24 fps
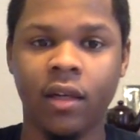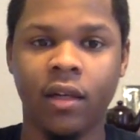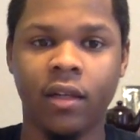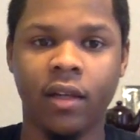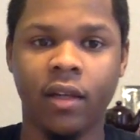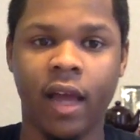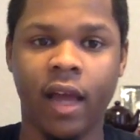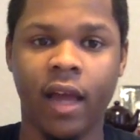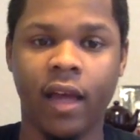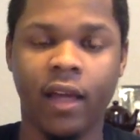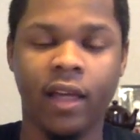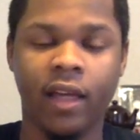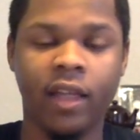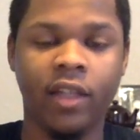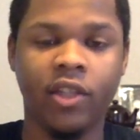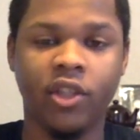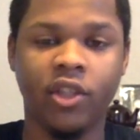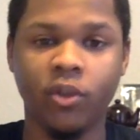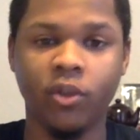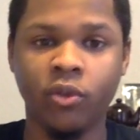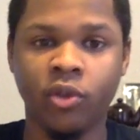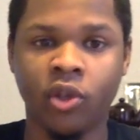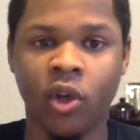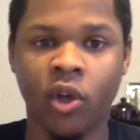that he
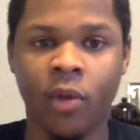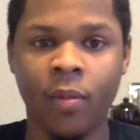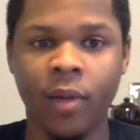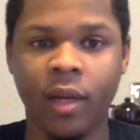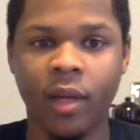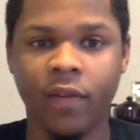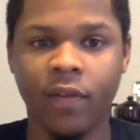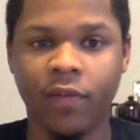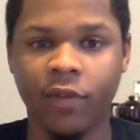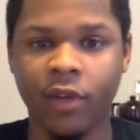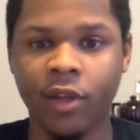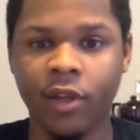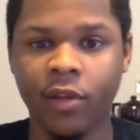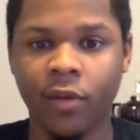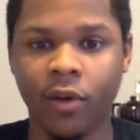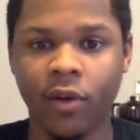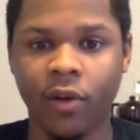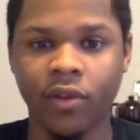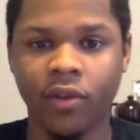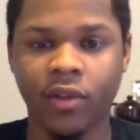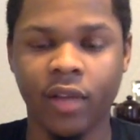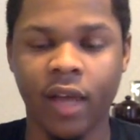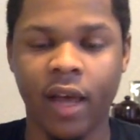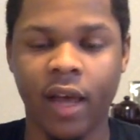shoots so many free
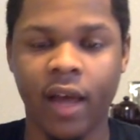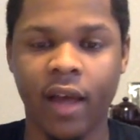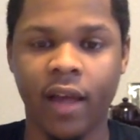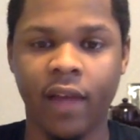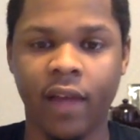throws that